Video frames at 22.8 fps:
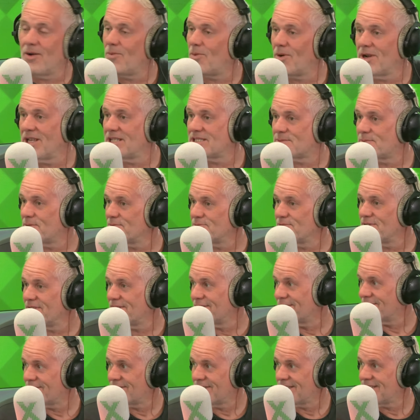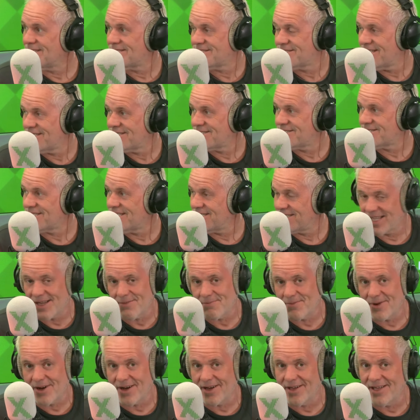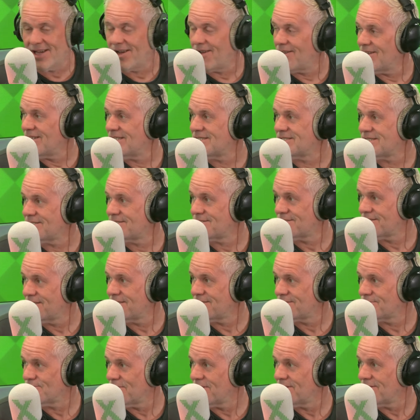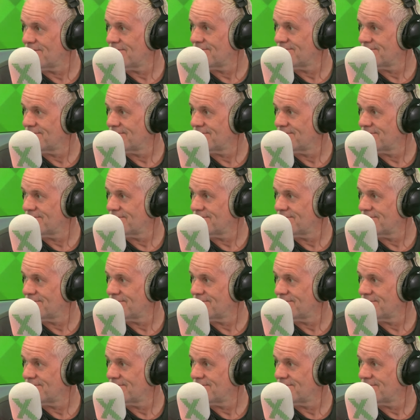want it to be real. It's in my eyes, it's real.